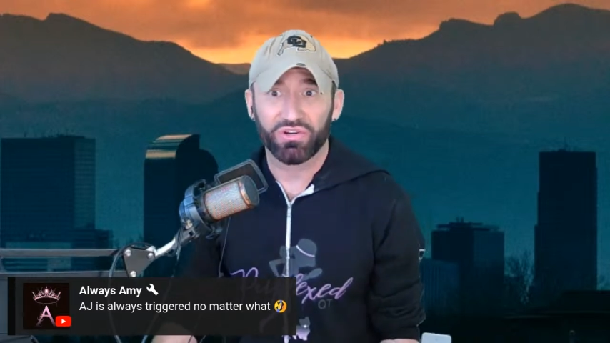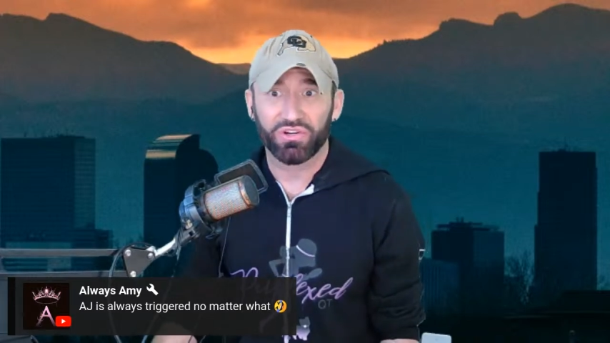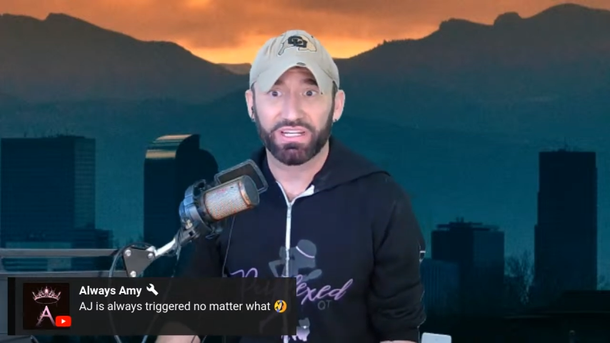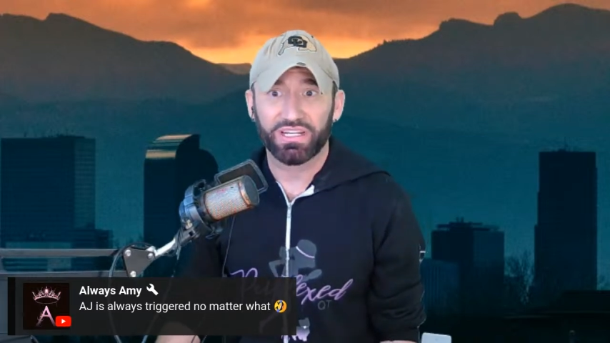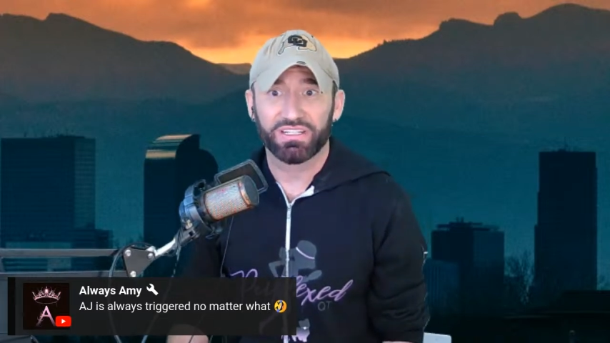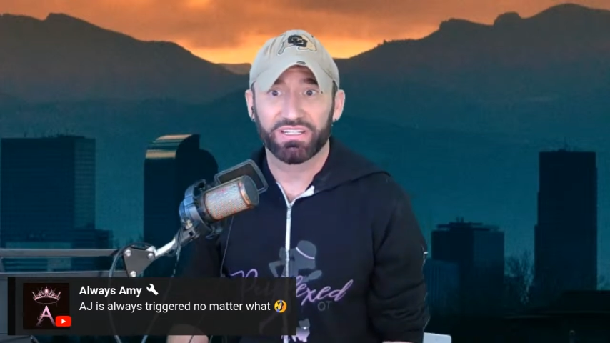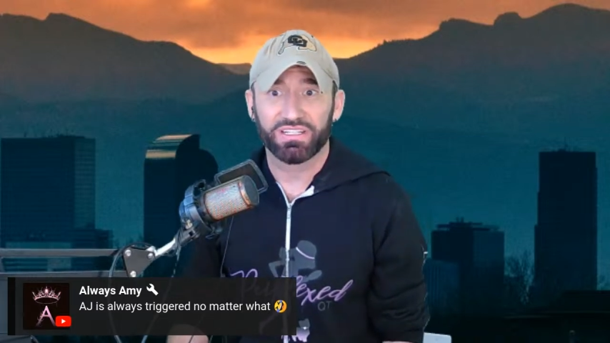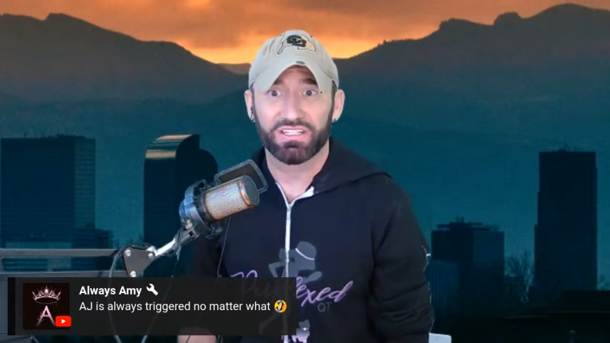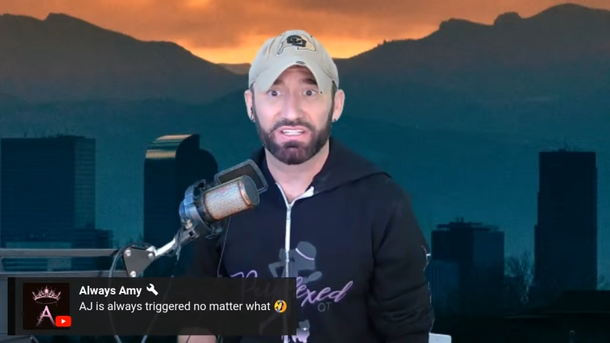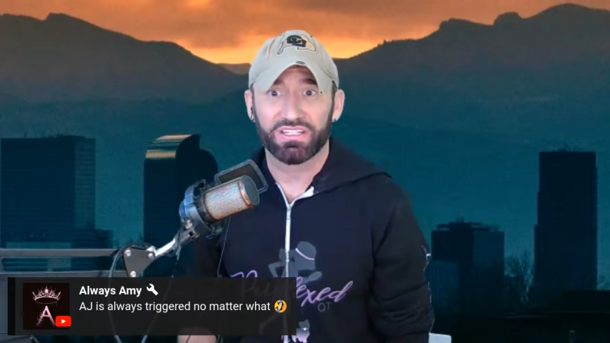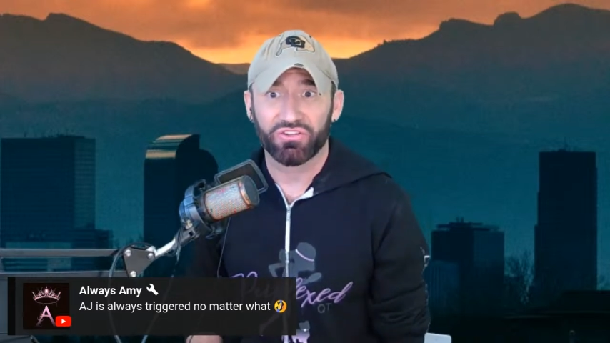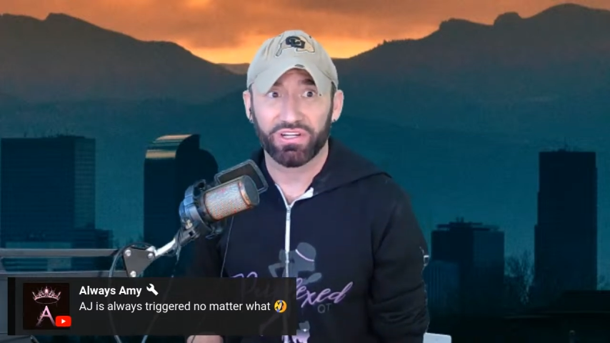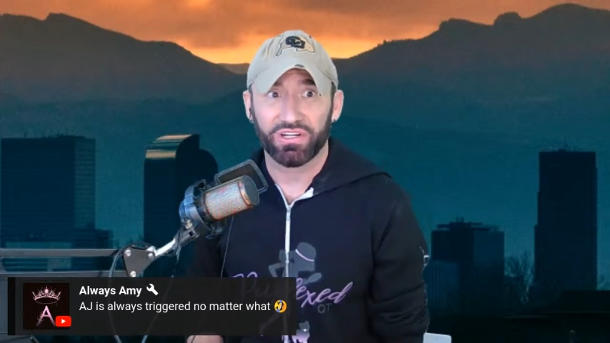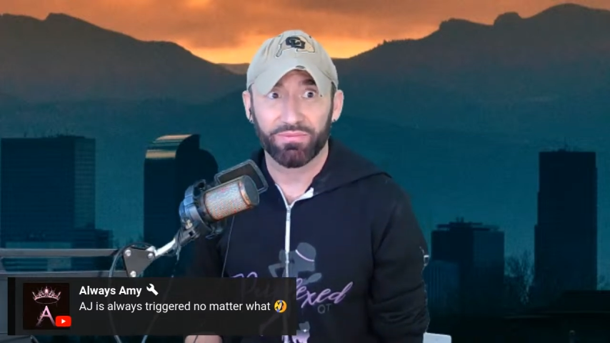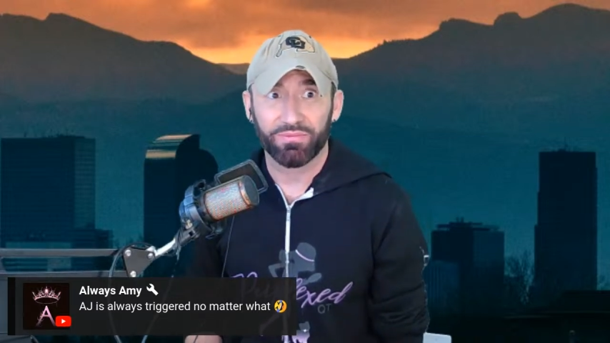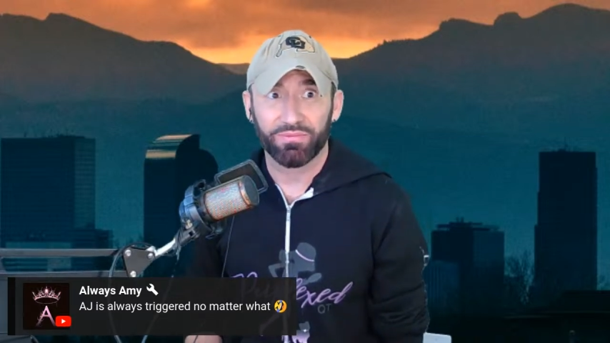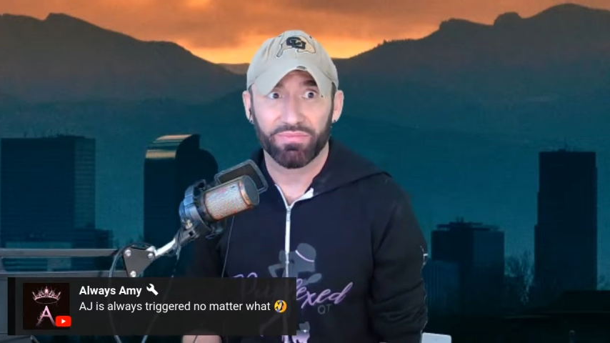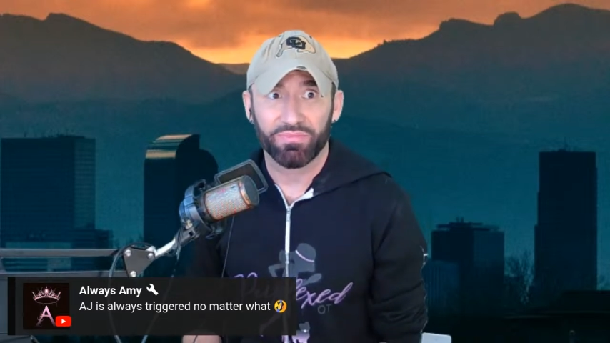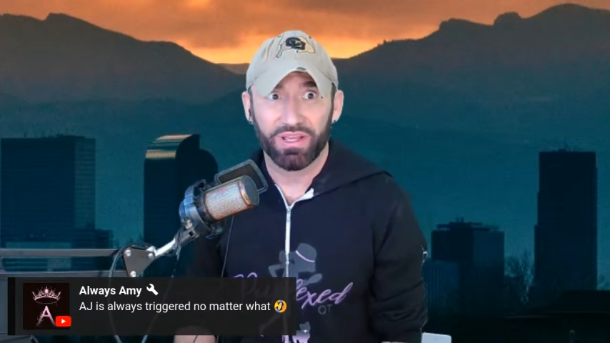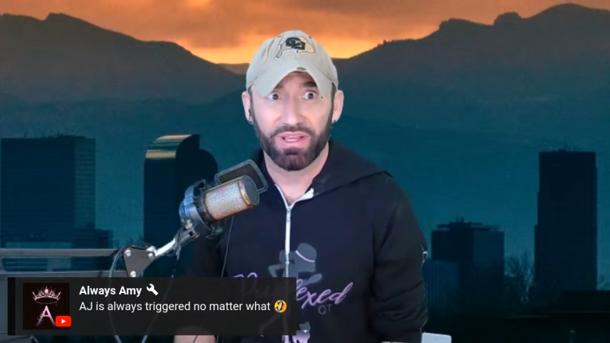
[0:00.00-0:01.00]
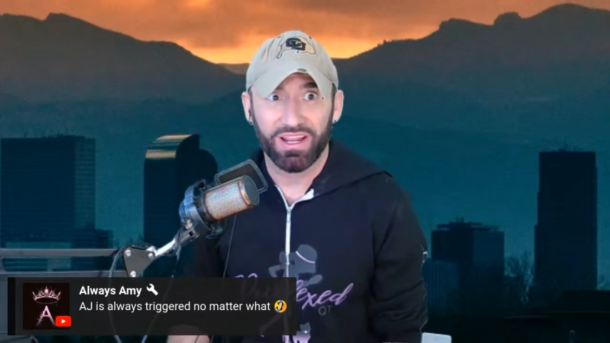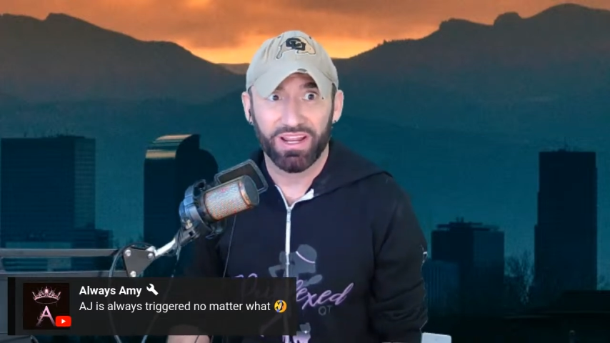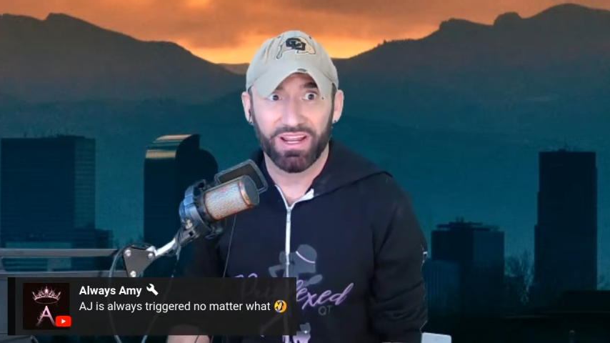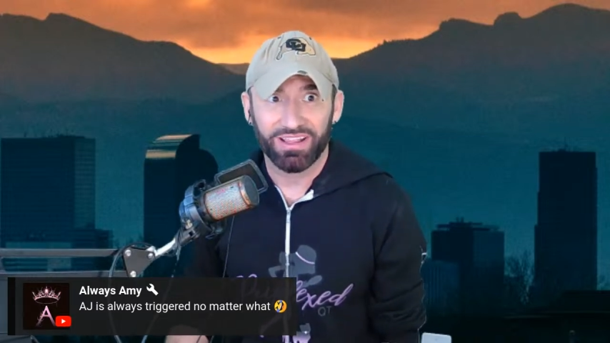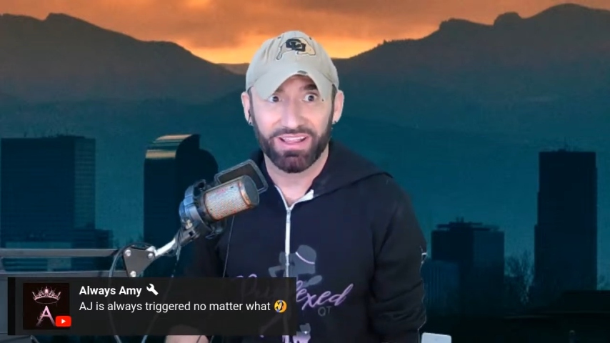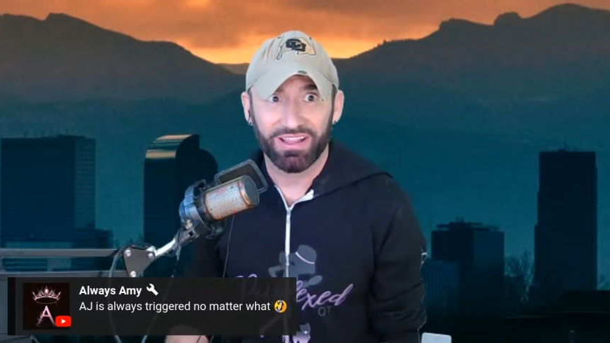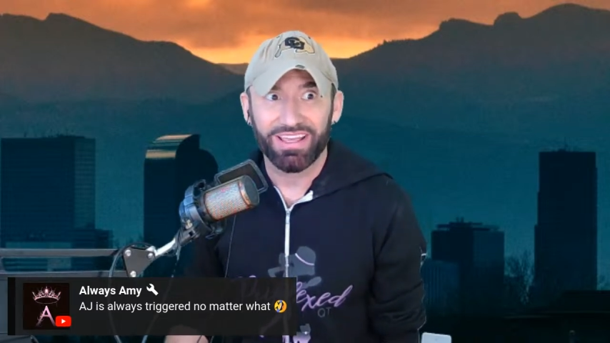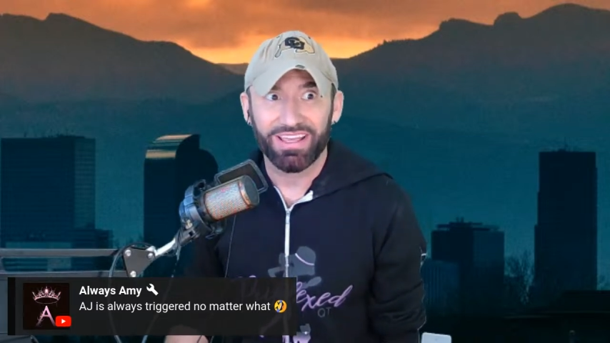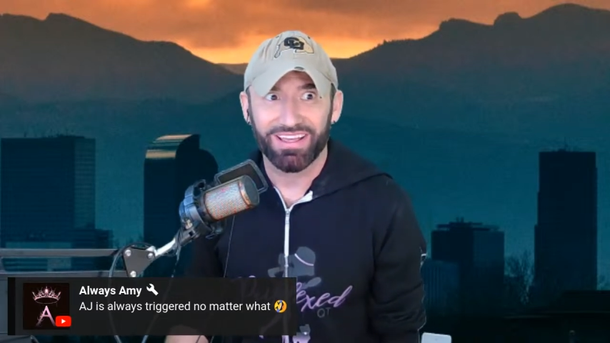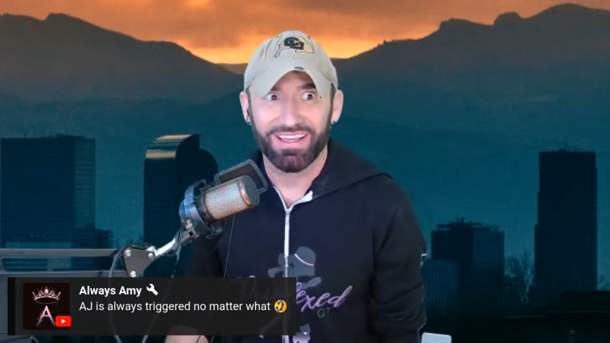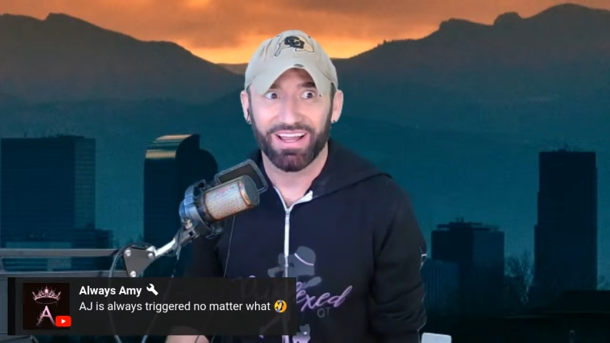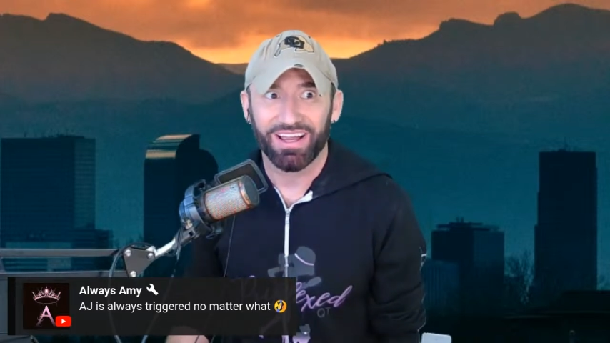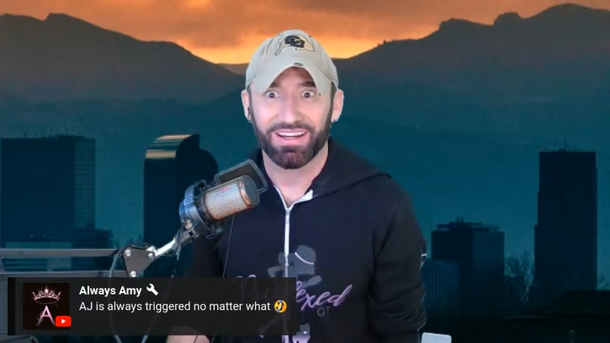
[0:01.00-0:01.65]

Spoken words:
to disagree. And I like that.